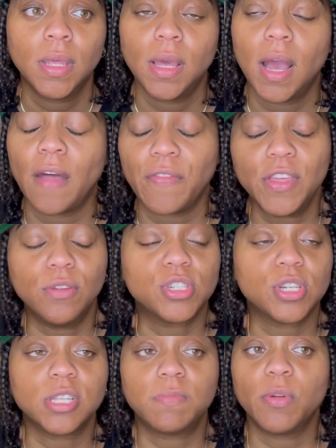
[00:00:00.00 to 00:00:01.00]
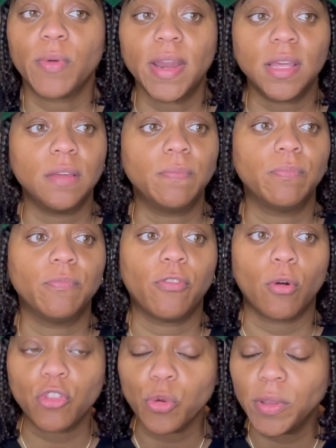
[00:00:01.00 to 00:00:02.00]
I think you should just be ready
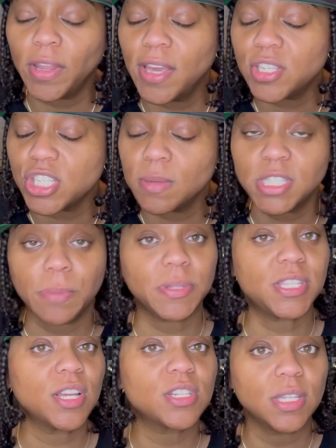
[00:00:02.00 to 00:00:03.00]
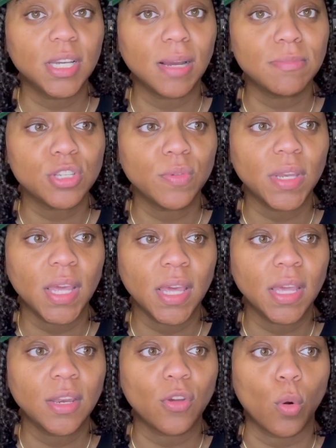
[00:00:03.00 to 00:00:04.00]
for the relationship to potentially come to an
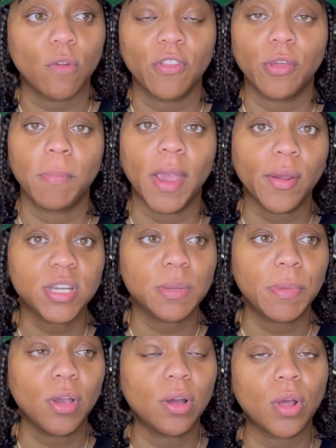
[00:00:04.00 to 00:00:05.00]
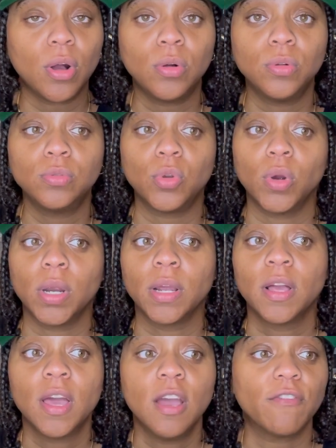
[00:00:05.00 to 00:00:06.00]
end, or for the marriage to be on hold, or
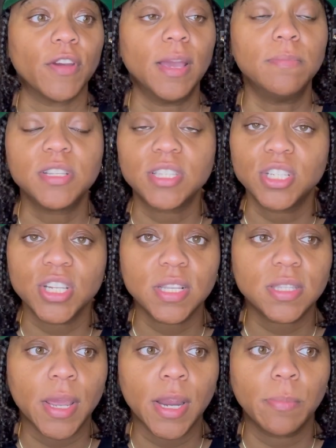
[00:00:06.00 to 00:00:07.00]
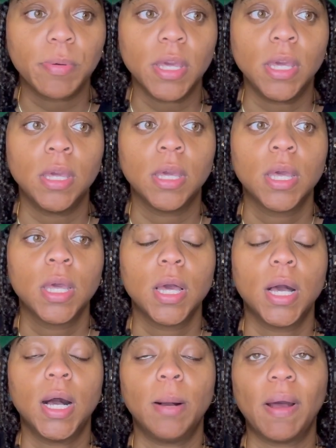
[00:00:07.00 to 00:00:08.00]
for him to suggest therapy.
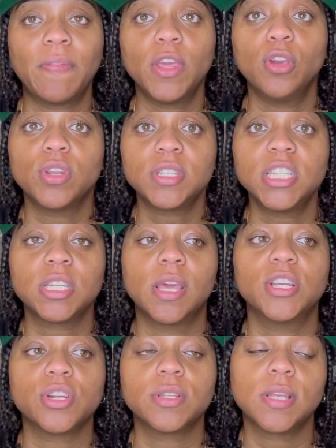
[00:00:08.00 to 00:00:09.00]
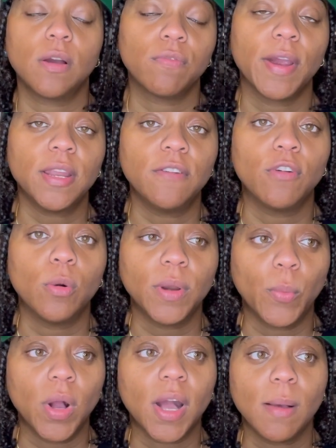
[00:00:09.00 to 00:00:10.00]
I think you just need to get yourself ready for
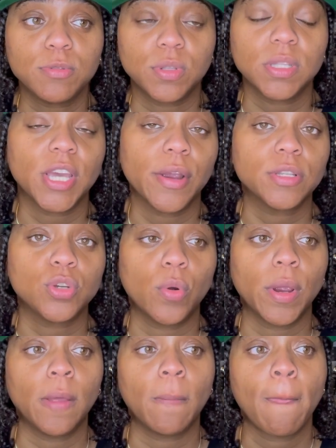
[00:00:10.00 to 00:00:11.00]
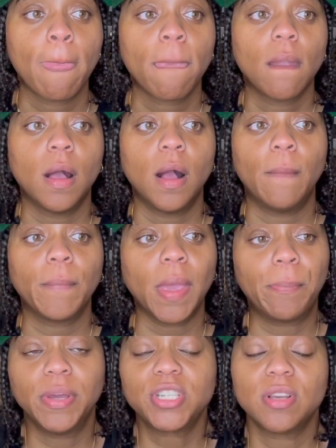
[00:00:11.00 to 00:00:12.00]
what comes with the territory,
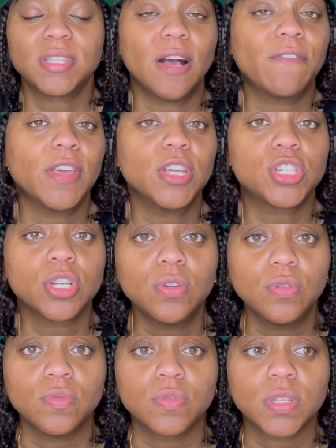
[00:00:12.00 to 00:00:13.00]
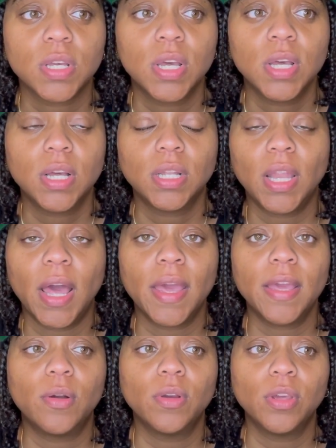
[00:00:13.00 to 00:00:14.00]
and put yourself in his shoes.
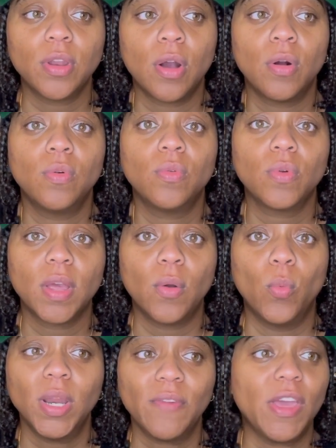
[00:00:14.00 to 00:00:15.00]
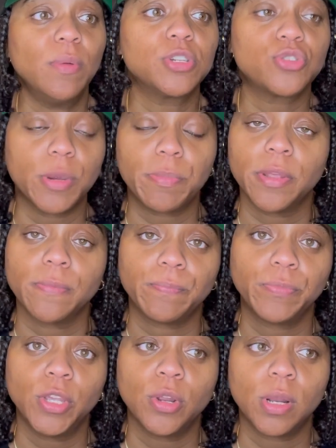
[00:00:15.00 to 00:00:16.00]
Like, you know, what if he was stripping?
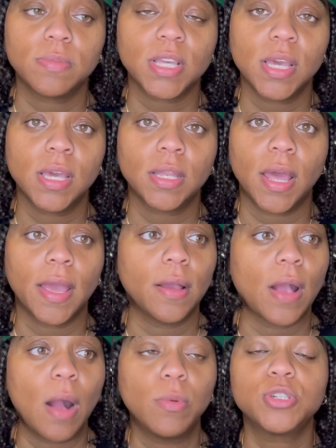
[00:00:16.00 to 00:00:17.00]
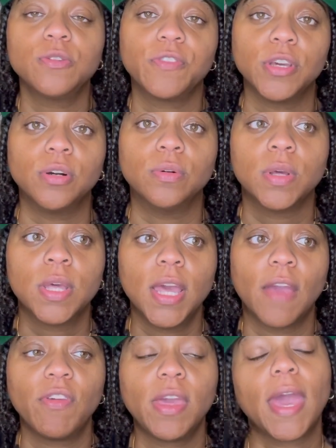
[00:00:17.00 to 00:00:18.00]
You know what I'm saying? Like, how would you feel
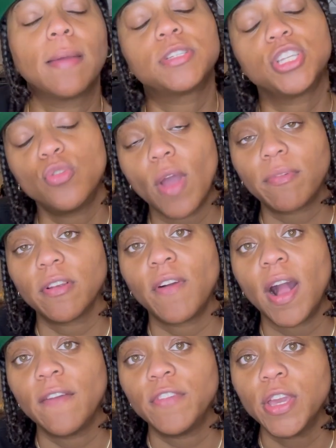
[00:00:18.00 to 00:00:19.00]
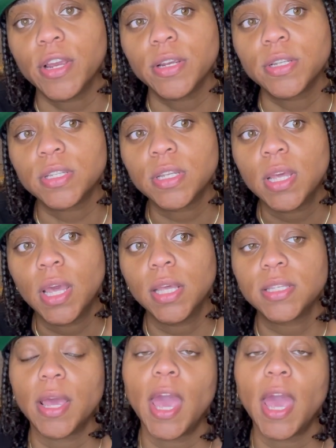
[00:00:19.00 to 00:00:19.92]
if he came to you after 5 years and said, hey,